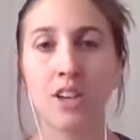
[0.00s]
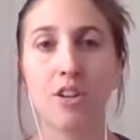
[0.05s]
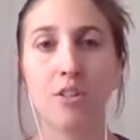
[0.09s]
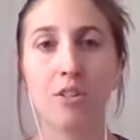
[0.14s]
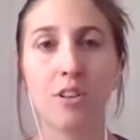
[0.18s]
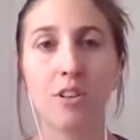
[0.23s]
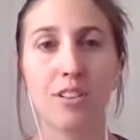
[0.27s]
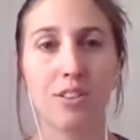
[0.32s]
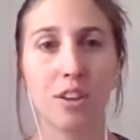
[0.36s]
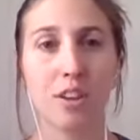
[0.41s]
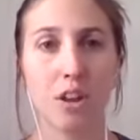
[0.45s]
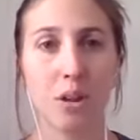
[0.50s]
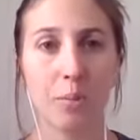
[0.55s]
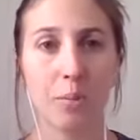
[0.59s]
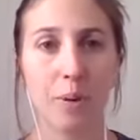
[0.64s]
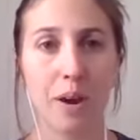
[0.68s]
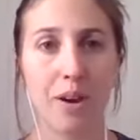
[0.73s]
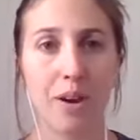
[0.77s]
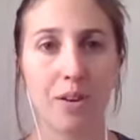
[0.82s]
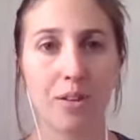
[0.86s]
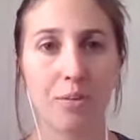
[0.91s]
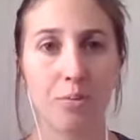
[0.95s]
you're, it's all
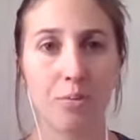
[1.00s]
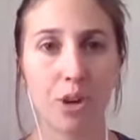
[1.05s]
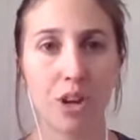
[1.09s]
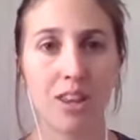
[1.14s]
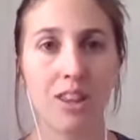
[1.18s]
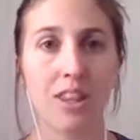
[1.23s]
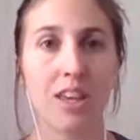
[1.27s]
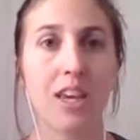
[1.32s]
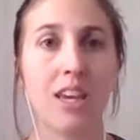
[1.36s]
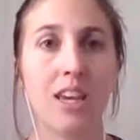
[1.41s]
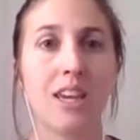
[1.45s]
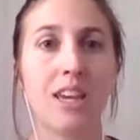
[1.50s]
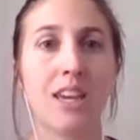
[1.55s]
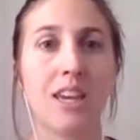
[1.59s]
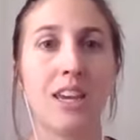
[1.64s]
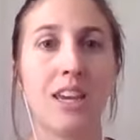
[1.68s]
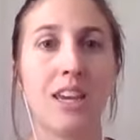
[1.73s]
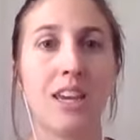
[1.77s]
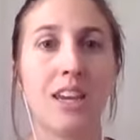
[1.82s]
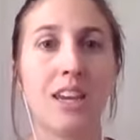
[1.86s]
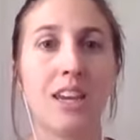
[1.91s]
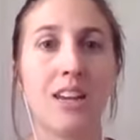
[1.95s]
about breathing
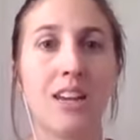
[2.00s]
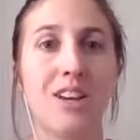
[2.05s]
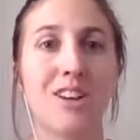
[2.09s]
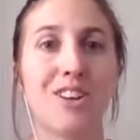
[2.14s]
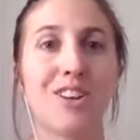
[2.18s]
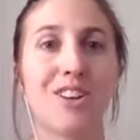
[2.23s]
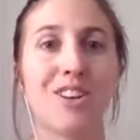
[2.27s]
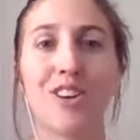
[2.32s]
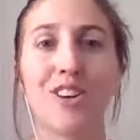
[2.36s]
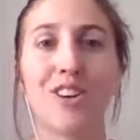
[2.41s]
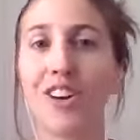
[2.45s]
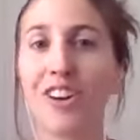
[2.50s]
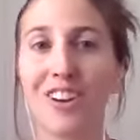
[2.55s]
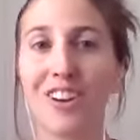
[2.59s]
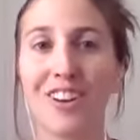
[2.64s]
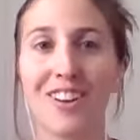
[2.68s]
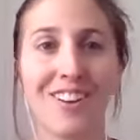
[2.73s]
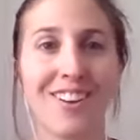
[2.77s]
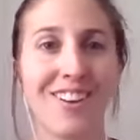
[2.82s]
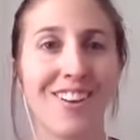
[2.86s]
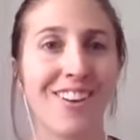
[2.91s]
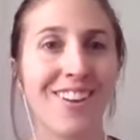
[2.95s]
in
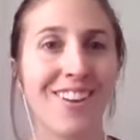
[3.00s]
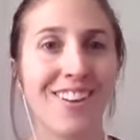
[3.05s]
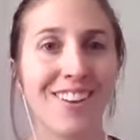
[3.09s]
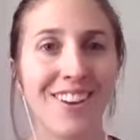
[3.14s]
good